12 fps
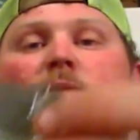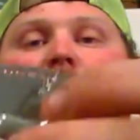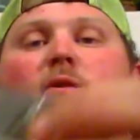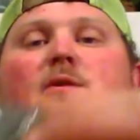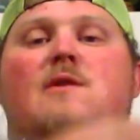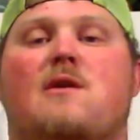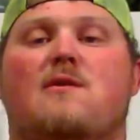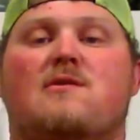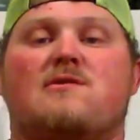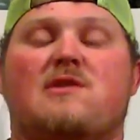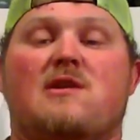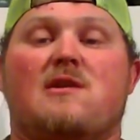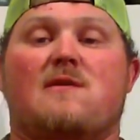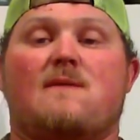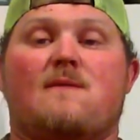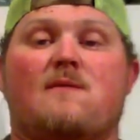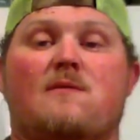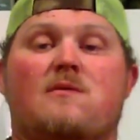If you can notice here,
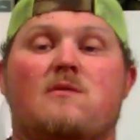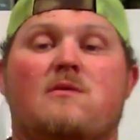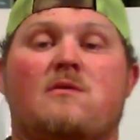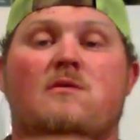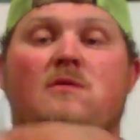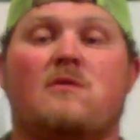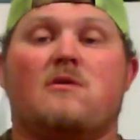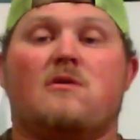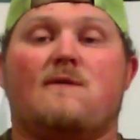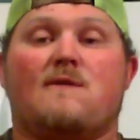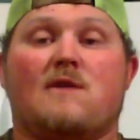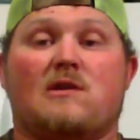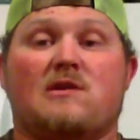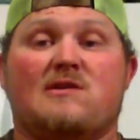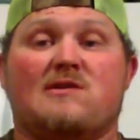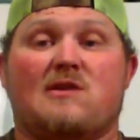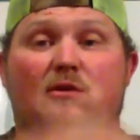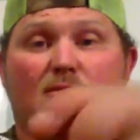you got
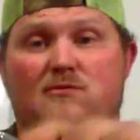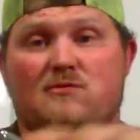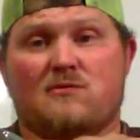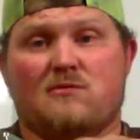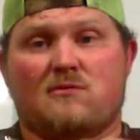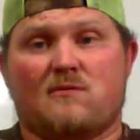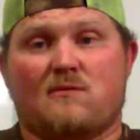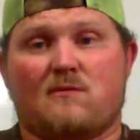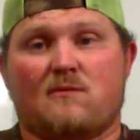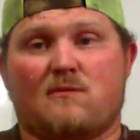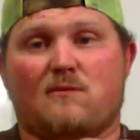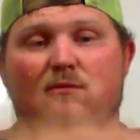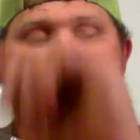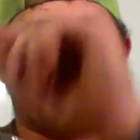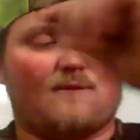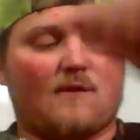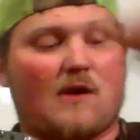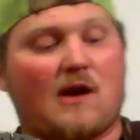these holes, 1
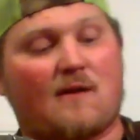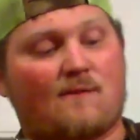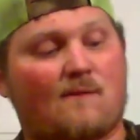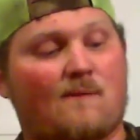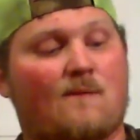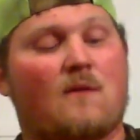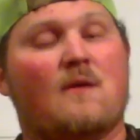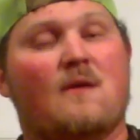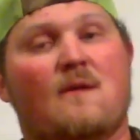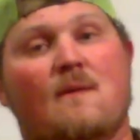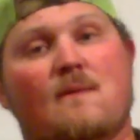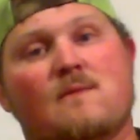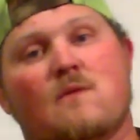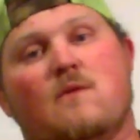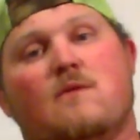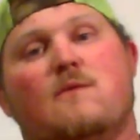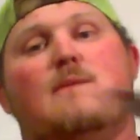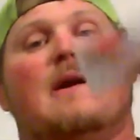through 5.
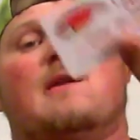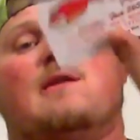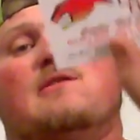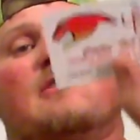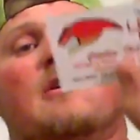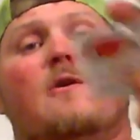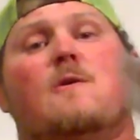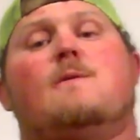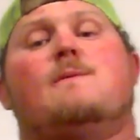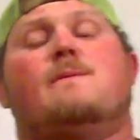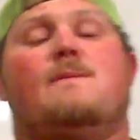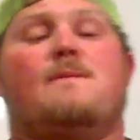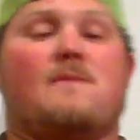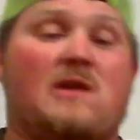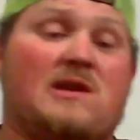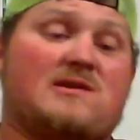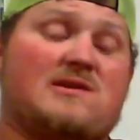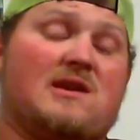On the back of this card,
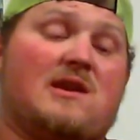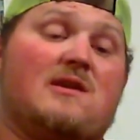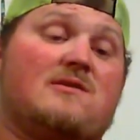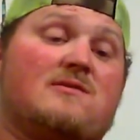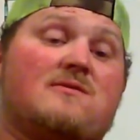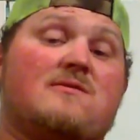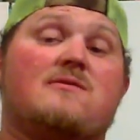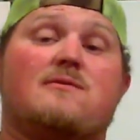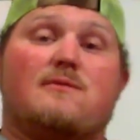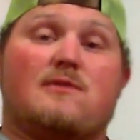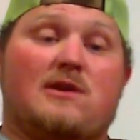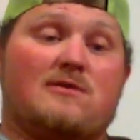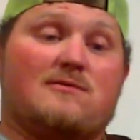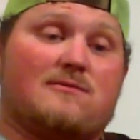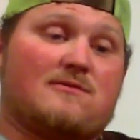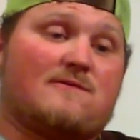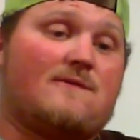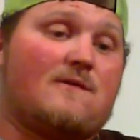it says what each
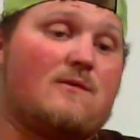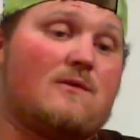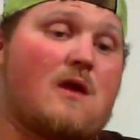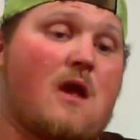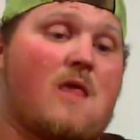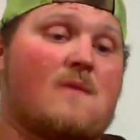one's for.